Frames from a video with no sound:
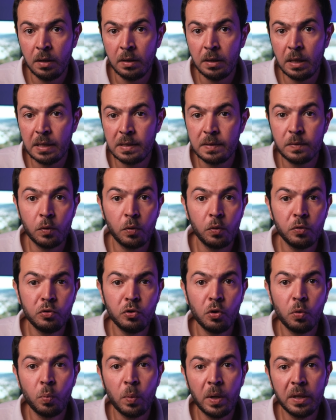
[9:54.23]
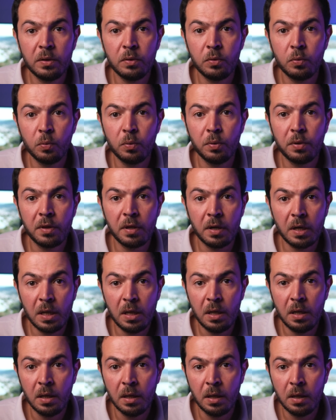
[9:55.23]
Test audio 1, 2,
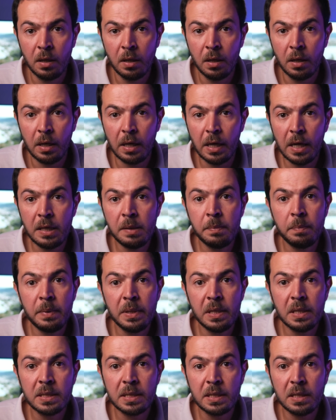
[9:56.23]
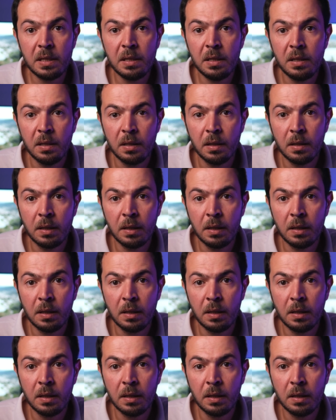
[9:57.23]
3, ABC.